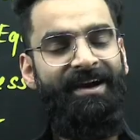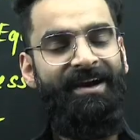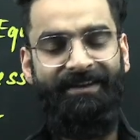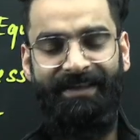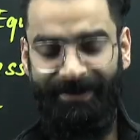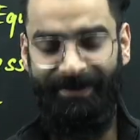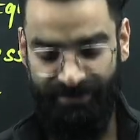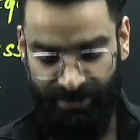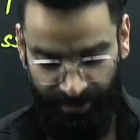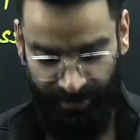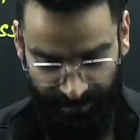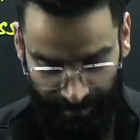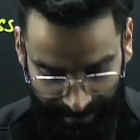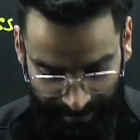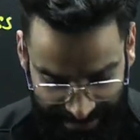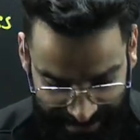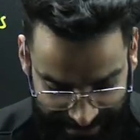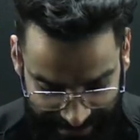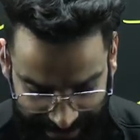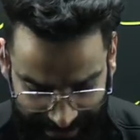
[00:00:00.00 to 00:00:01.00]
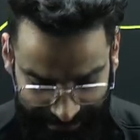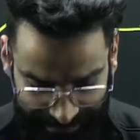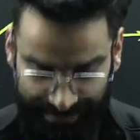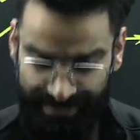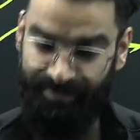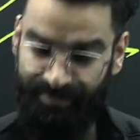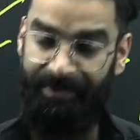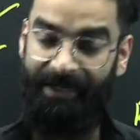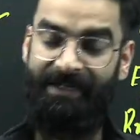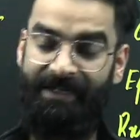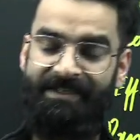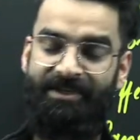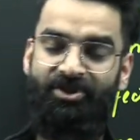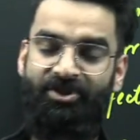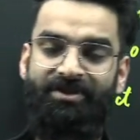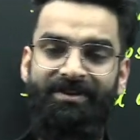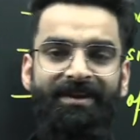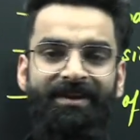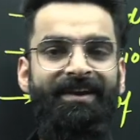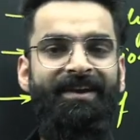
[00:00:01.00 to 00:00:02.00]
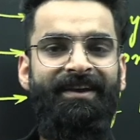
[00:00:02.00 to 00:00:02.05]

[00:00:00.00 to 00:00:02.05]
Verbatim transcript: That was all from my side in this particular session.